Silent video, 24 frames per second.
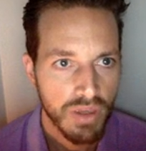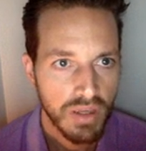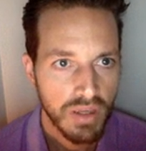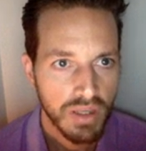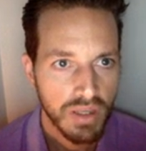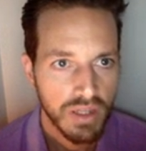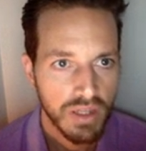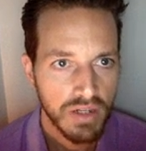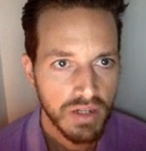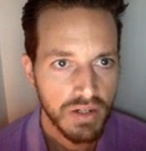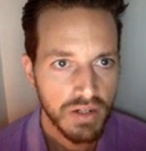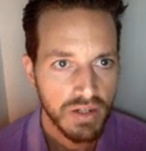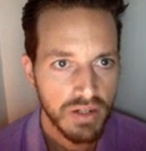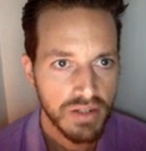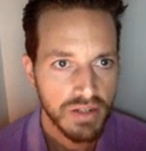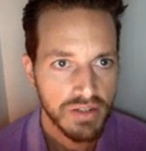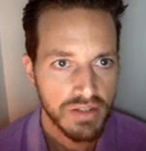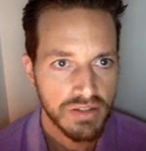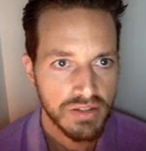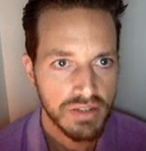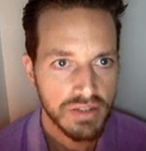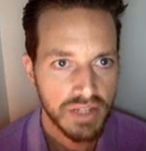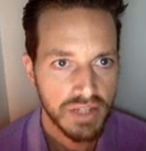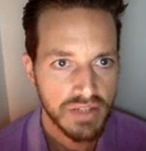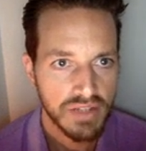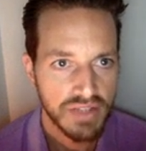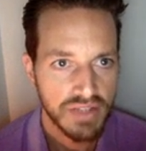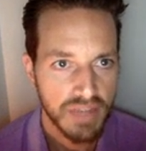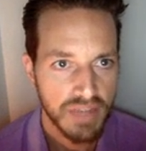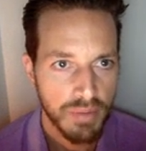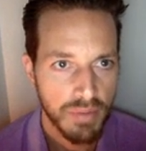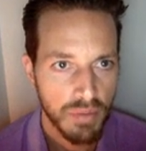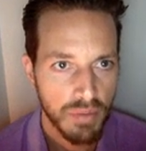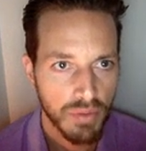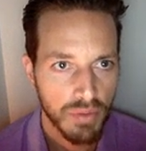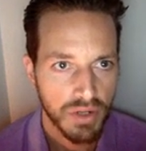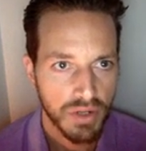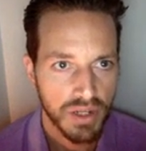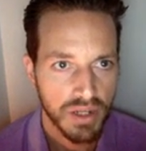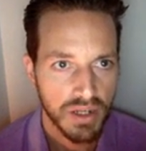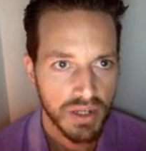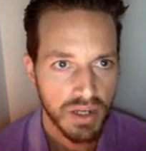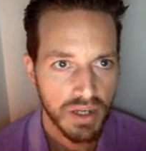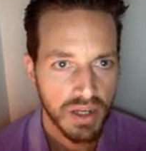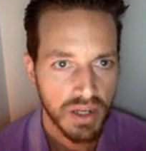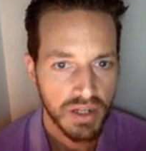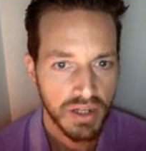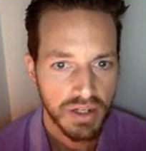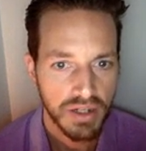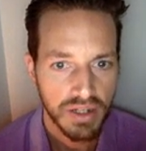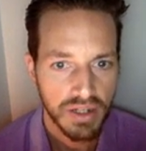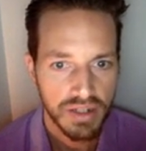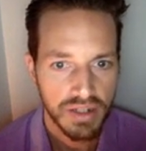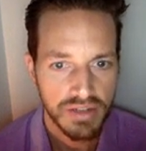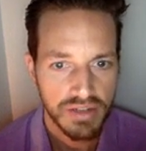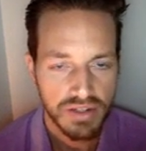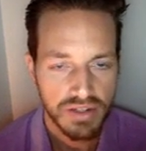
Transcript: here is the latest game I'm working on. It's